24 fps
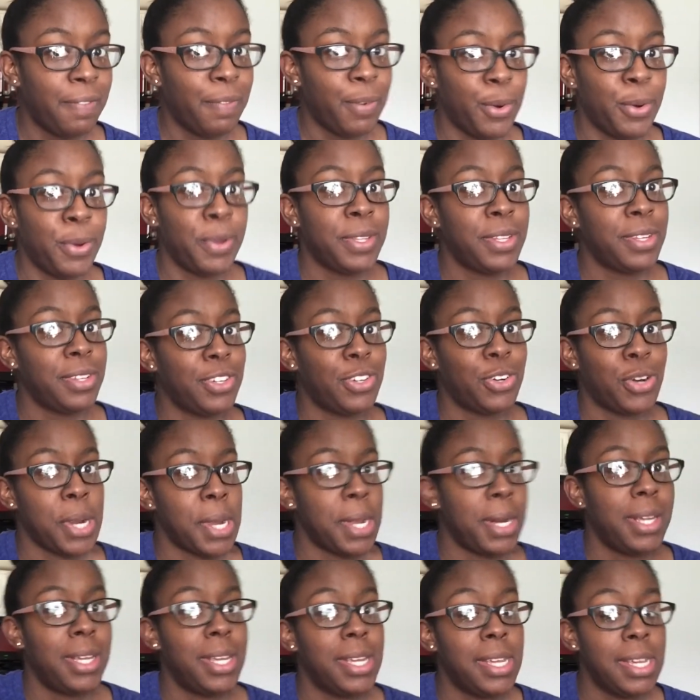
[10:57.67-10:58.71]
forward to
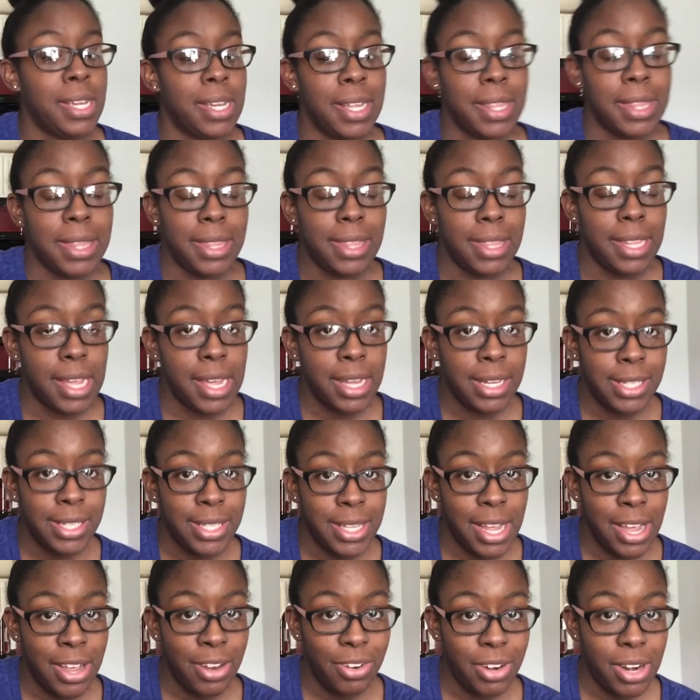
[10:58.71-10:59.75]
trying again next
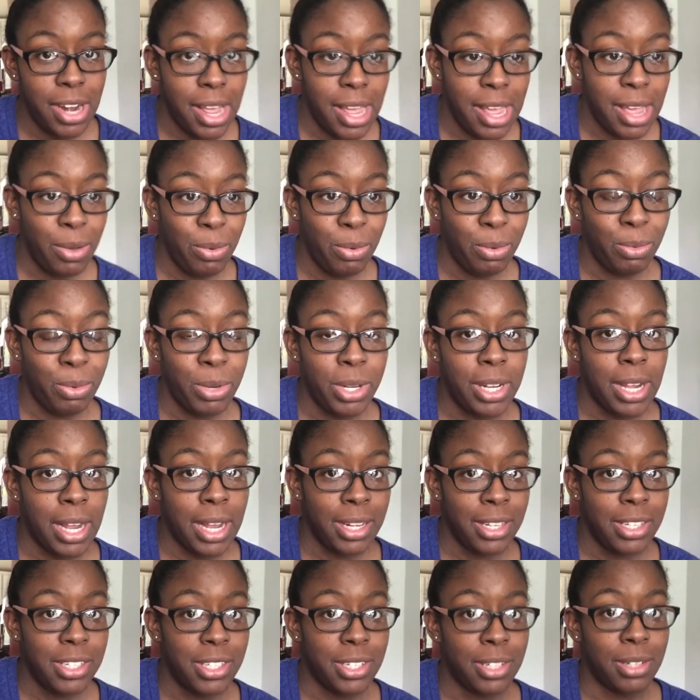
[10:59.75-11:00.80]
Saturday with
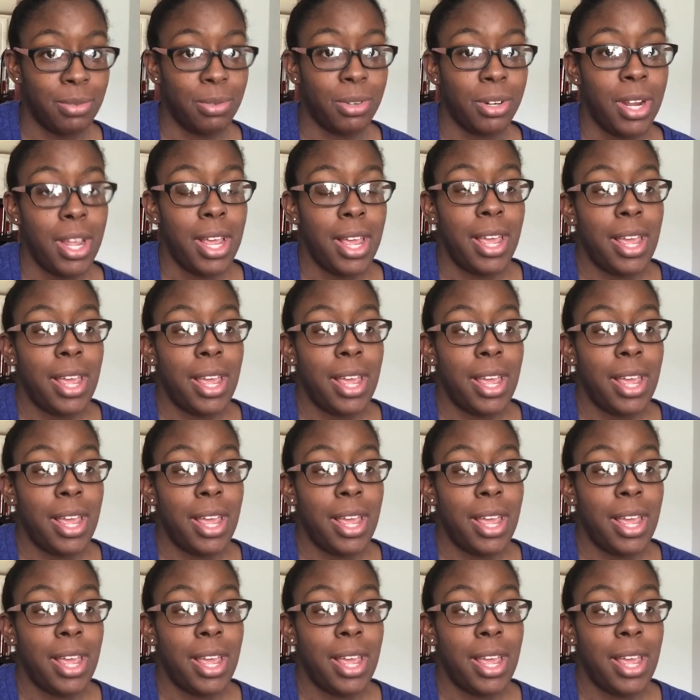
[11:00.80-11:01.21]
Dollar General.